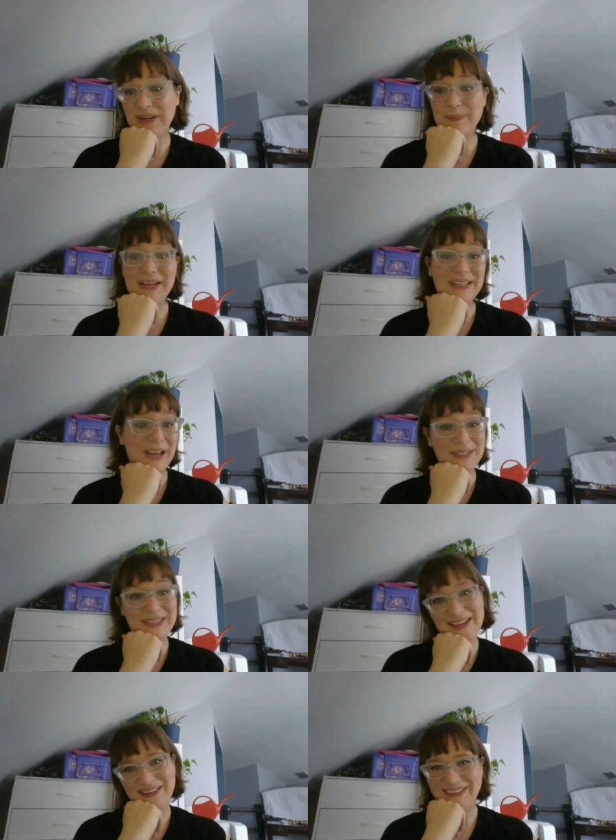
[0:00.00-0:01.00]
in my
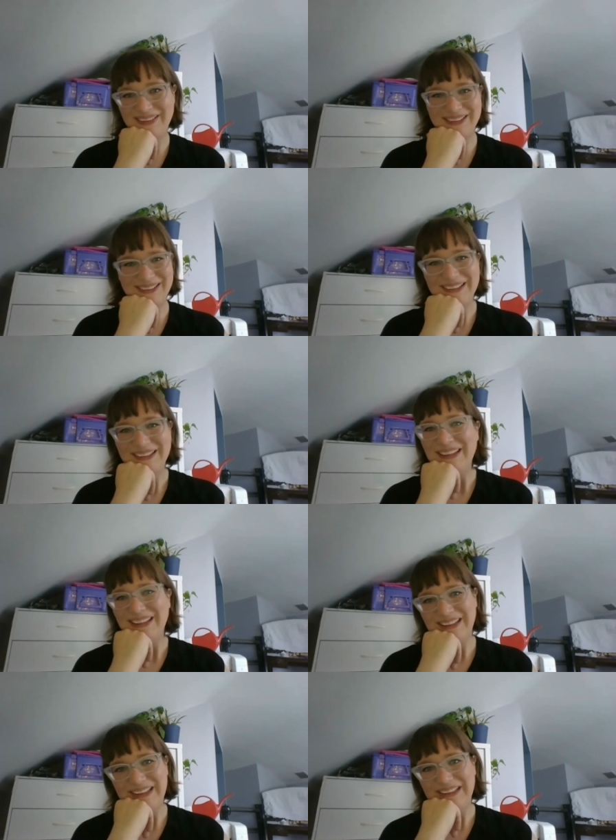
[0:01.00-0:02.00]
domicile here,
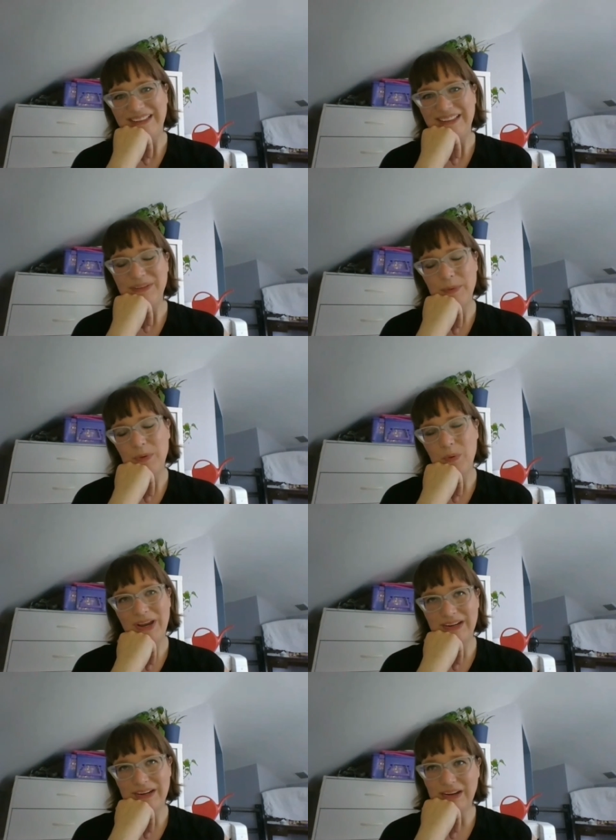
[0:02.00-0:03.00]
if I'm
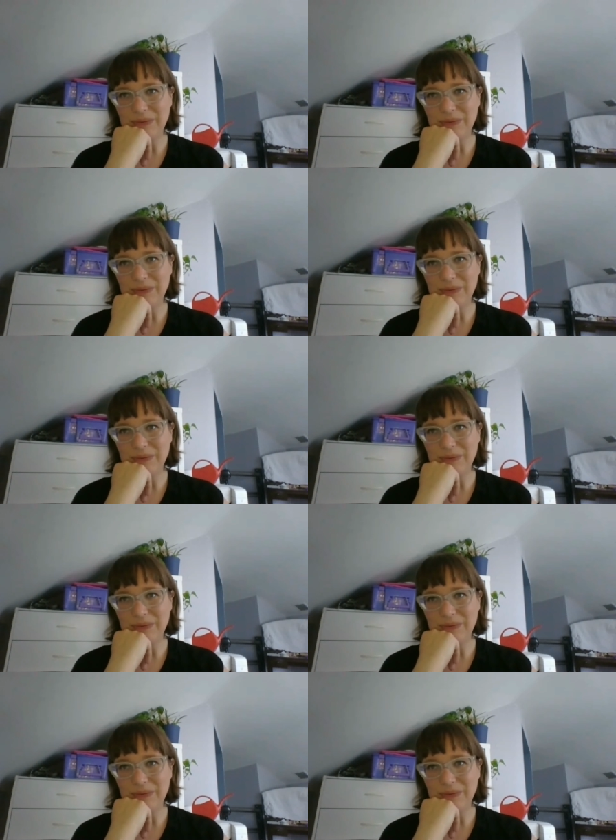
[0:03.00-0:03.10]
quiet enough.